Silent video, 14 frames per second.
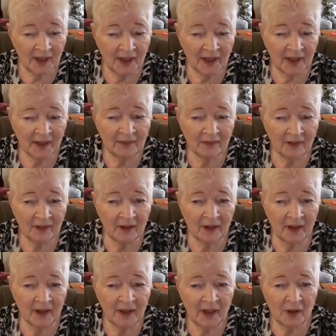And
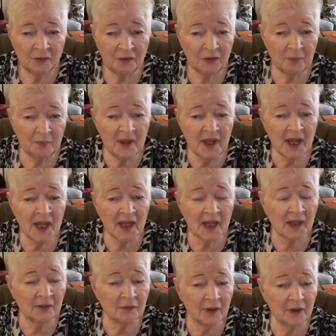for
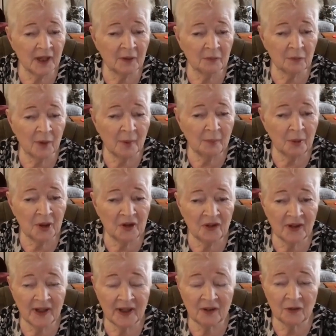me, it
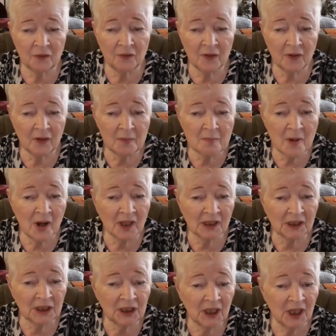represents very
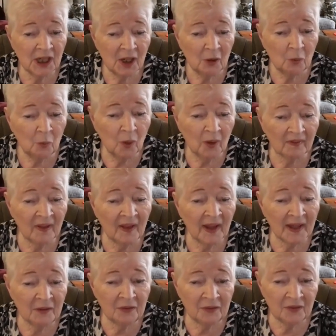much what
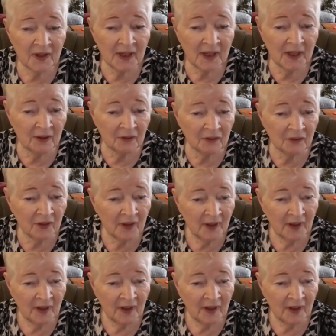life is.